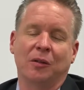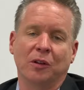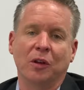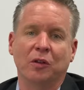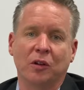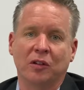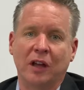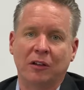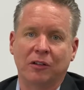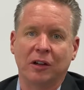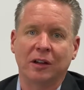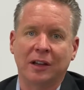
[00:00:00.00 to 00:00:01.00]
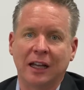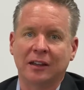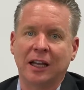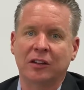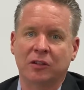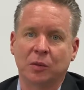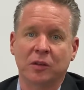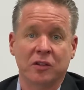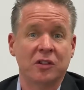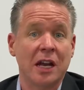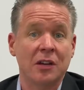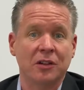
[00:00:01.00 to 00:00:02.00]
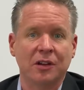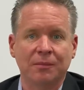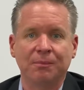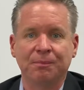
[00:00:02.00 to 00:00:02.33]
user session. That's what's changing.